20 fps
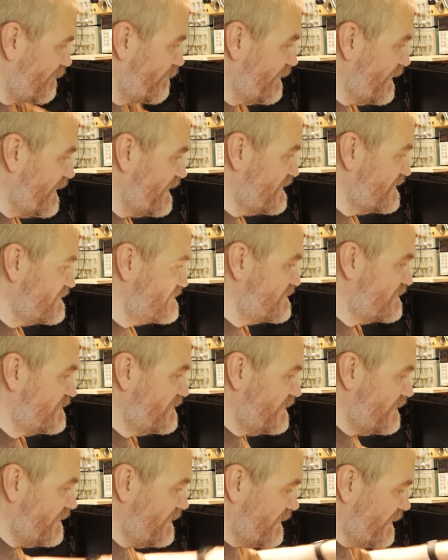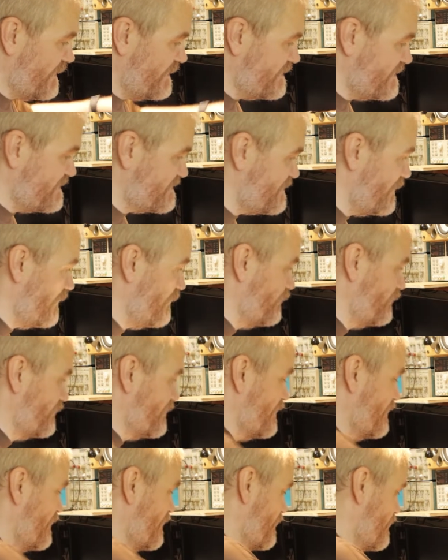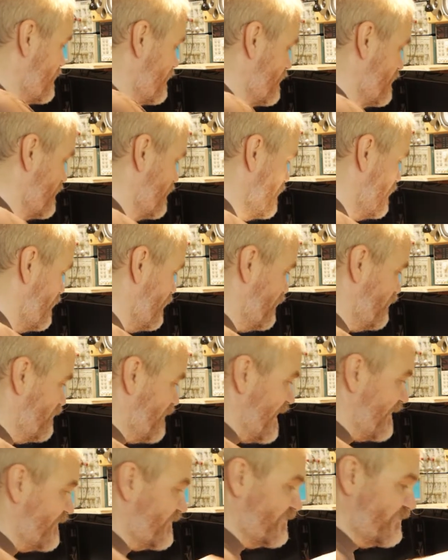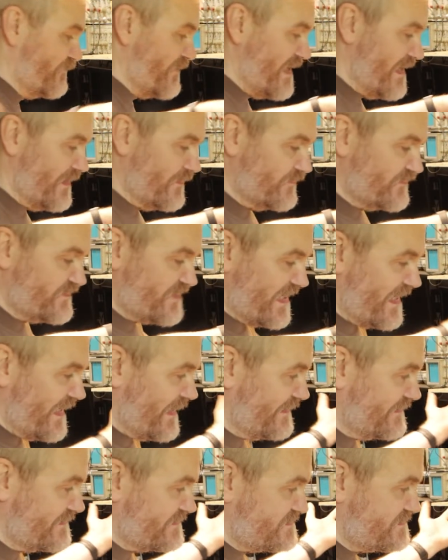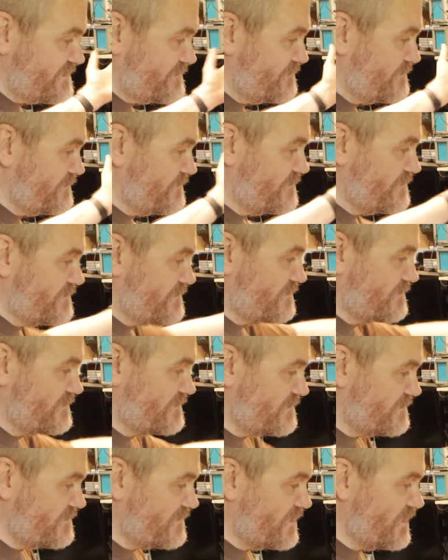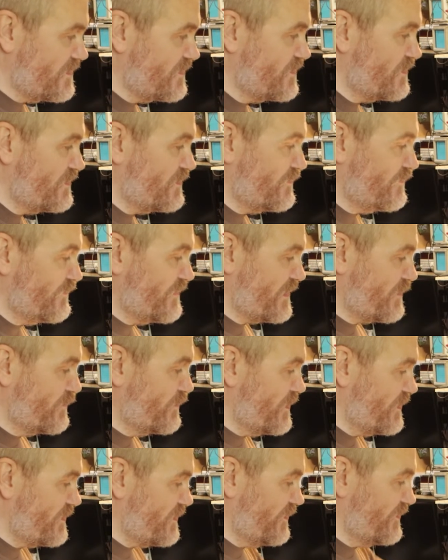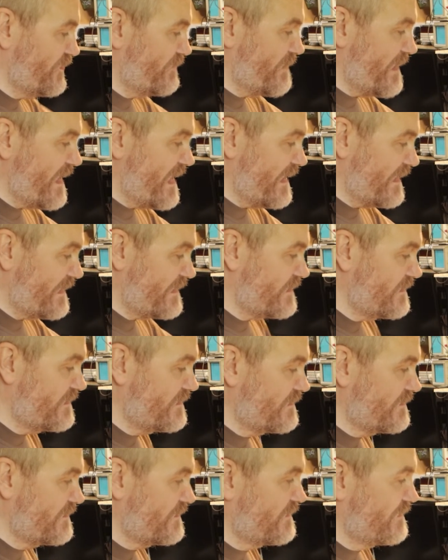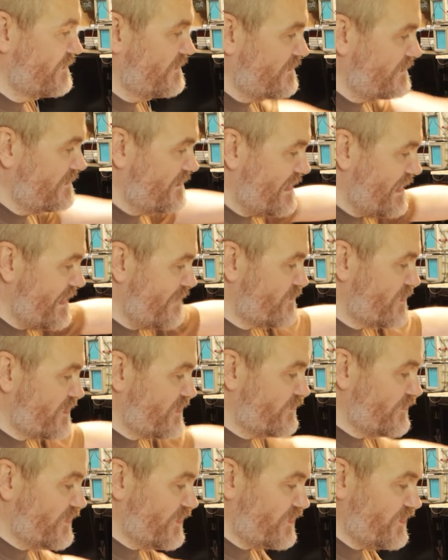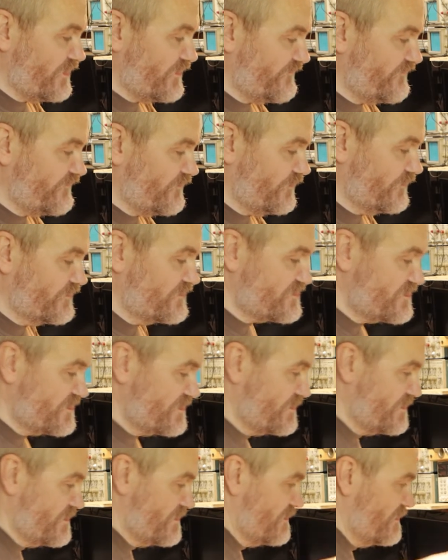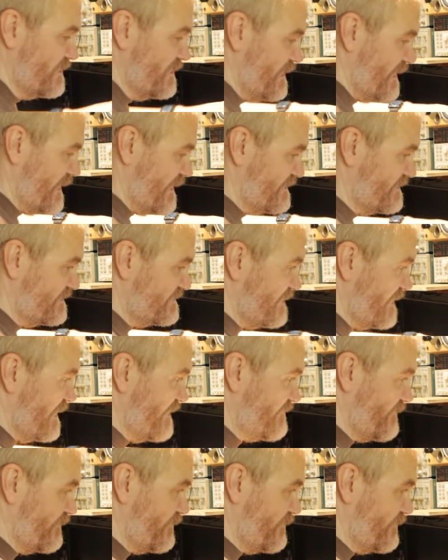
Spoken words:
plate in its holder round and round, and we can work on the back and we can work on the front. And if I